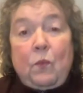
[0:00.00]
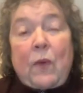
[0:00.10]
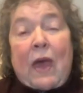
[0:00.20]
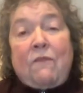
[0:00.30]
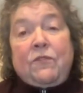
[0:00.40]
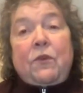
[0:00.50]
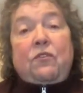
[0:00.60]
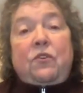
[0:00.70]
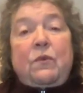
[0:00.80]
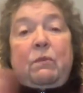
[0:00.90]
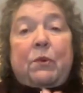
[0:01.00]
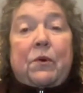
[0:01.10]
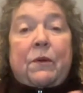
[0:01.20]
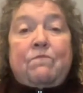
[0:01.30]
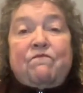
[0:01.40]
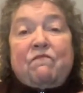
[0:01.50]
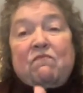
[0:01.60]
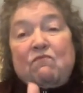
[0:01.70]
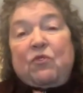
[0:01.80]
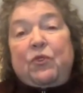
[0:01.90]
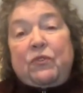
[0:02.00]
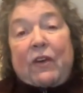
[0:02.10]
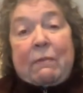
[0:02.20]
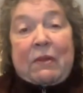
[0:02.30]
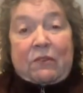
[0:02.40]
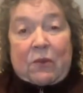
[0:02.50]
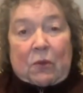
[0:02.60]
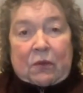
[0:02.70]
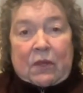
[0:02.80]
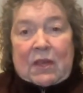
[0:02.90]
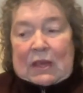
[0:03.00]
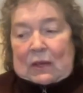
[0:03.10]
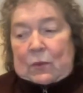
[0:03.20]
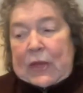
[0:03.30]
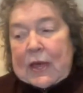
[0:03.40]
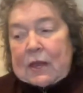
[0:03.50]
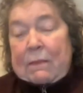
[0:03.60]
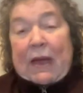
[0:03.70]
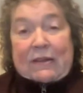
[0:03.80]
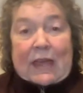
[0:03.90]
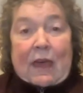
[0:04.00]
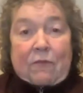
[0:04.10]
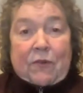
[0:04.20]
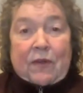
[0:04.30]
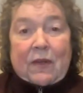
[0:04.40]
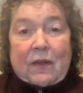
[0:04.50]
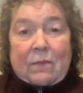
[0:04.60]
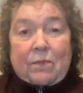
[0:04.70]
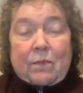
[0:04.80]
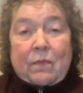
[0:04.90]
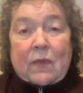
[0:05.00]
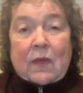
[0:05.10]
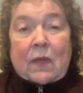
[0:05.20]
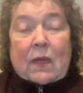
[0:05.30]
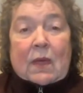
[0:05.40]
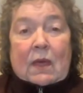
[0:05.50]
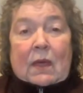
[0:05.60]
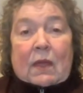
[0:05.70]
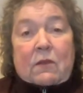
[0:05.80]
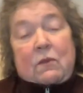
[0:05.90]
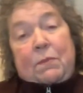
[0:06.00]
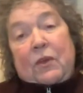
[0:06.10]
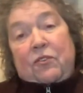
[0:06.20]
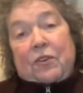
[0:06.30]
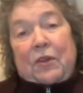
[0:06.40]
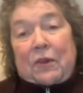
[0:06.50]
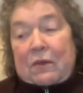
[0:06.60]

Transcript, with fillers: after she was born, when she was five months old, we headed back to Africa. And there's a picture here